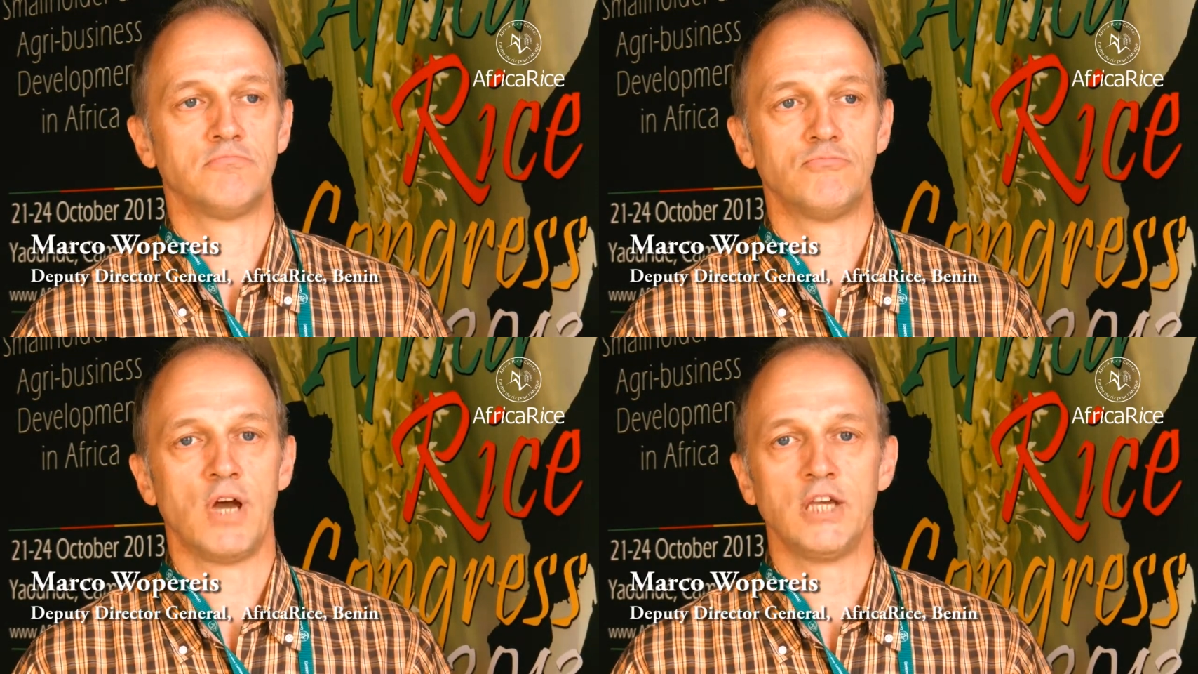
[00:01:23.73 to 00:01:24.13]

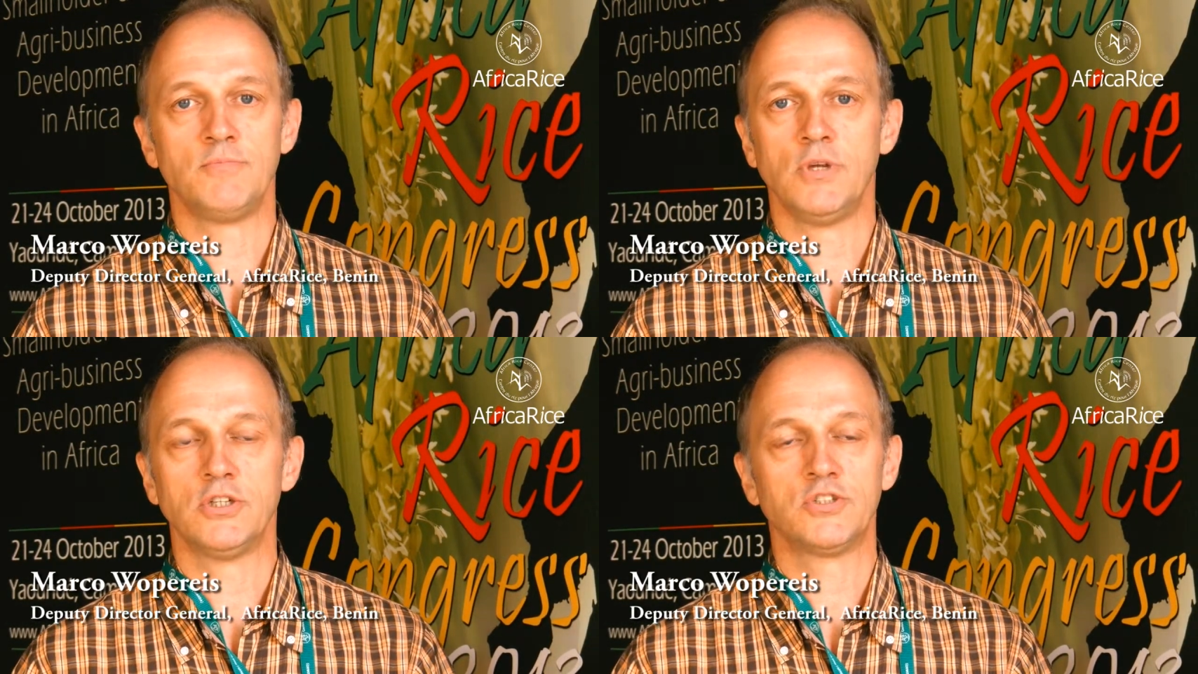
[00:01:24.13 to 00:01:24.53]
rice
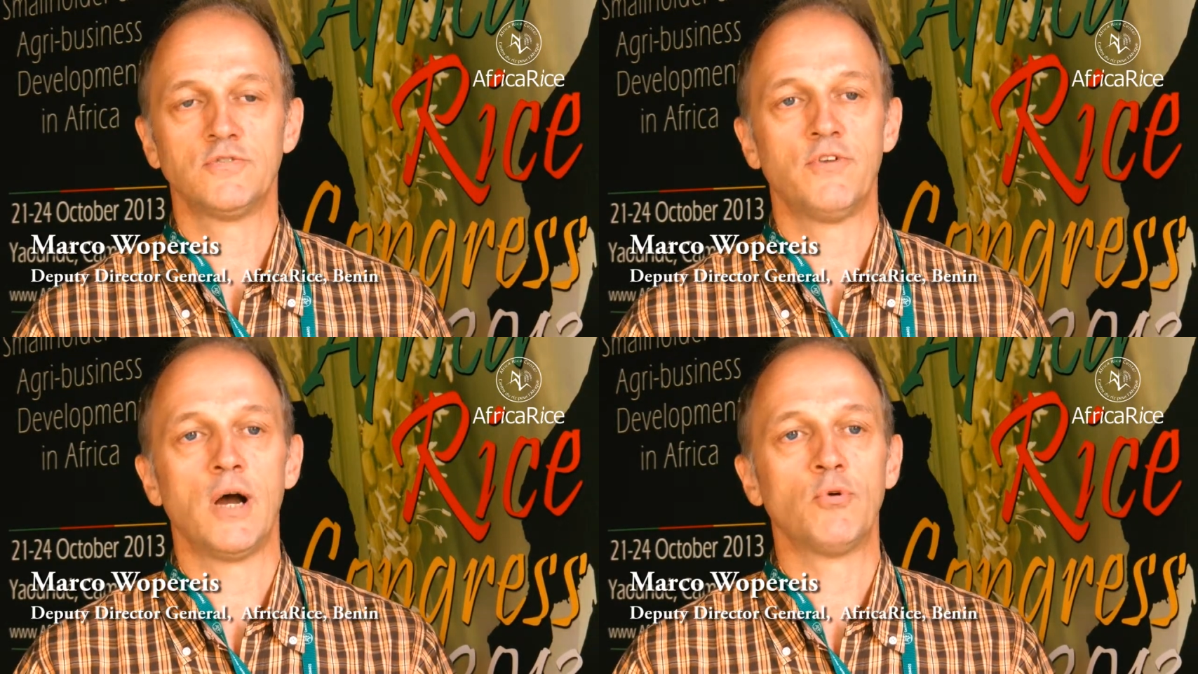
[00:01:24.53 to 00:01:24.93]
millers,
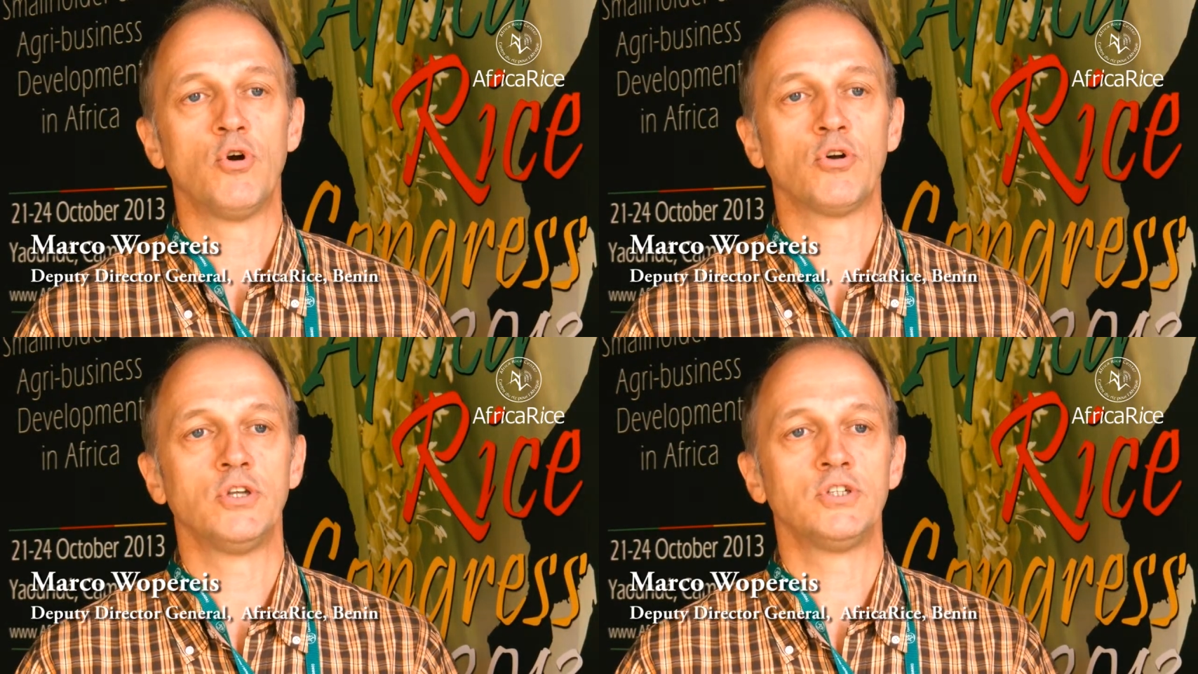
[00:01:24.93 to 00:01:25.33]
farmer
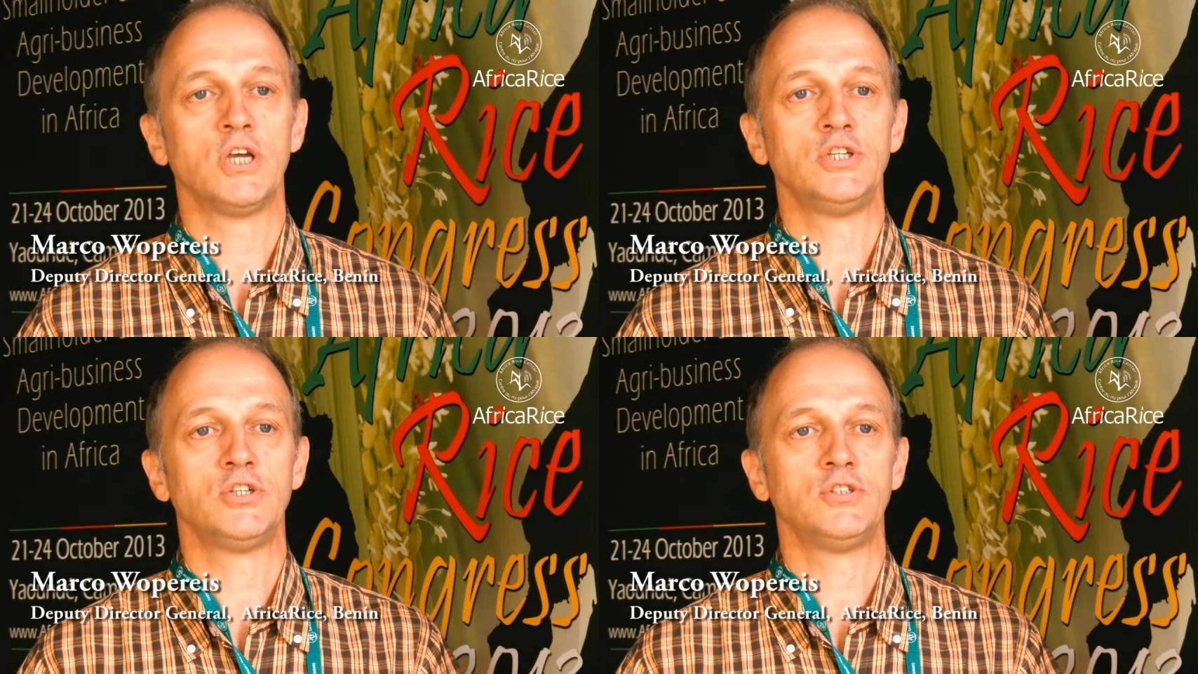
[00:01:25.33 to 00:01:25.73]

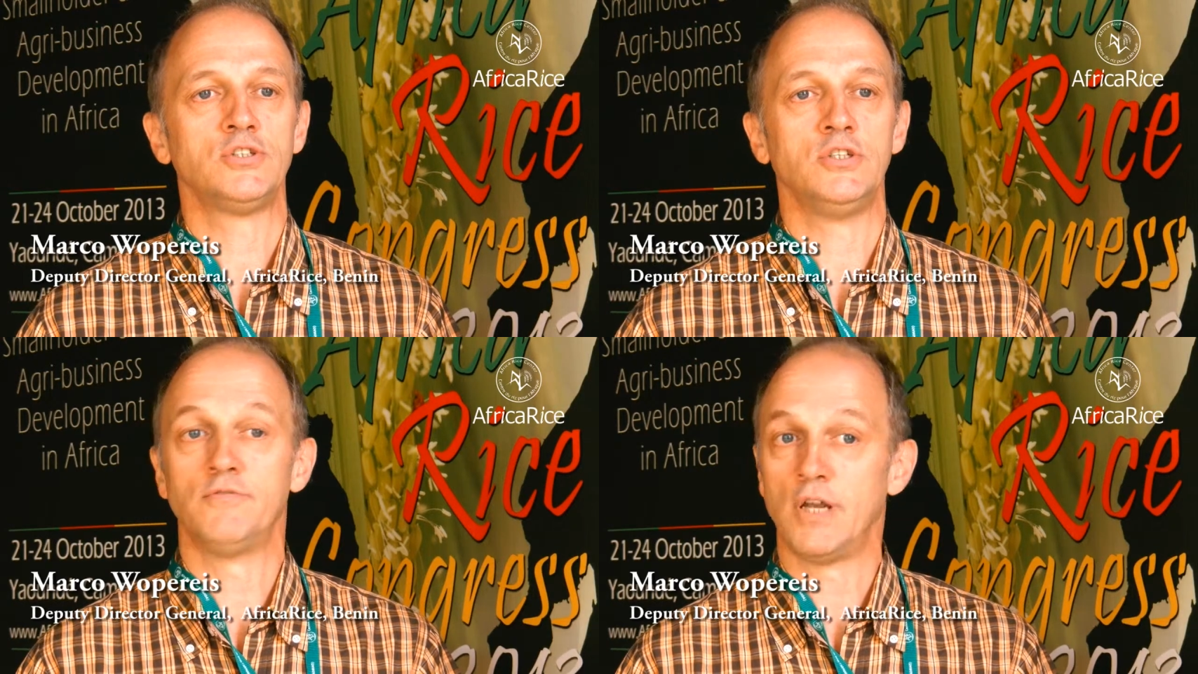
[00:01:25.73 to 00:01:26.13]
organizations,
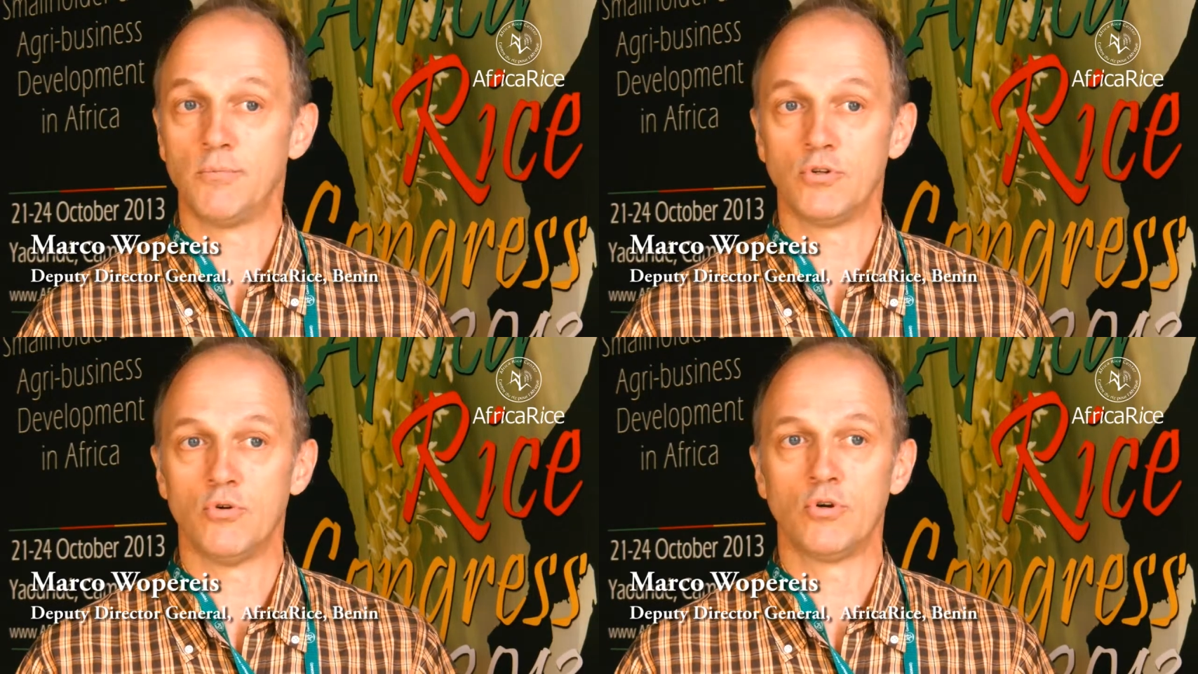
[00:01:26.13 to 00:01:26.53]

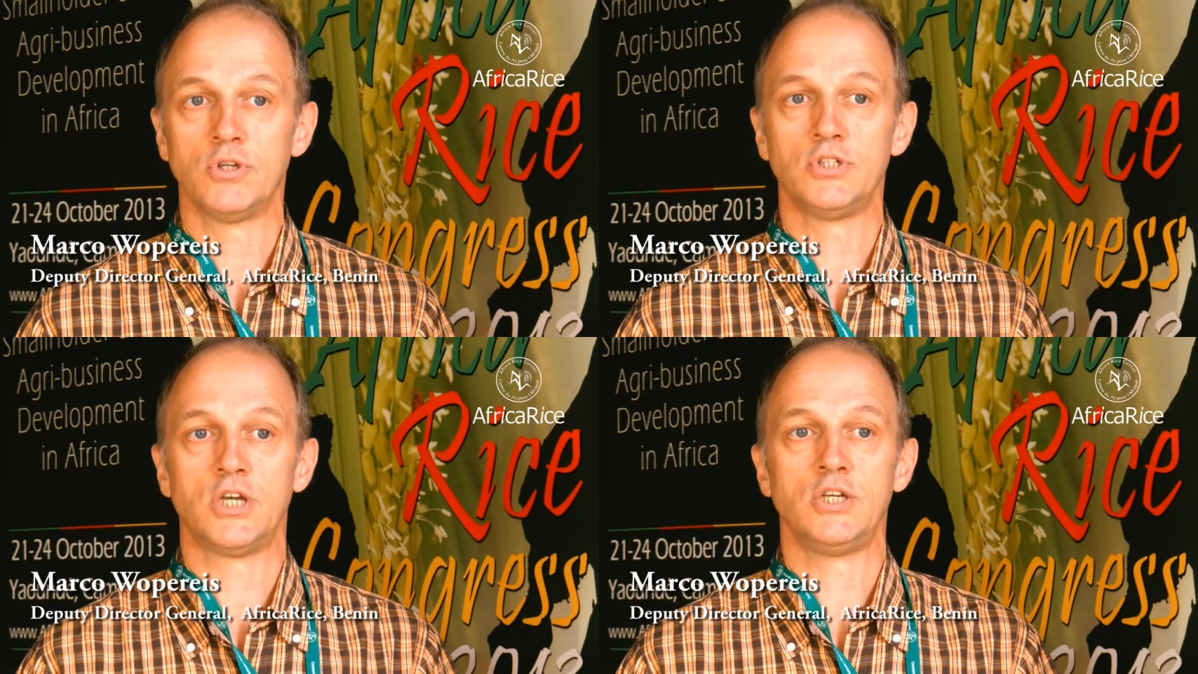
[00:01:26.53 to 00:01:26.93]
development
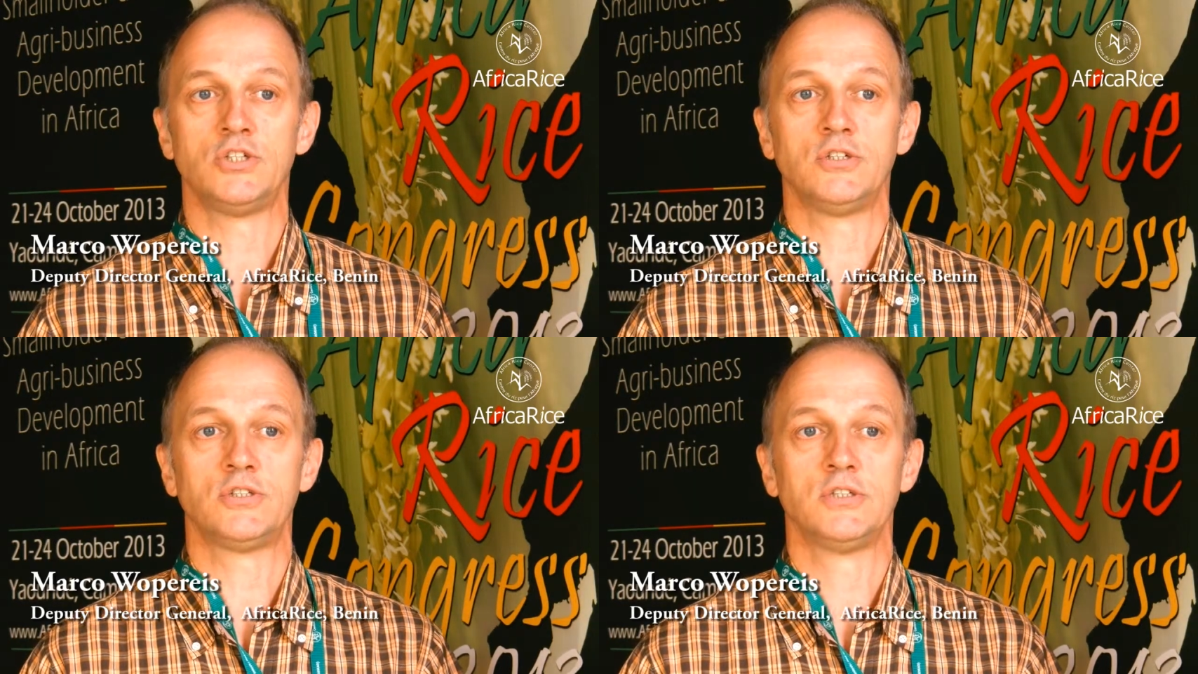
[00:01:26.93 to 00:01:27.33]
organizations,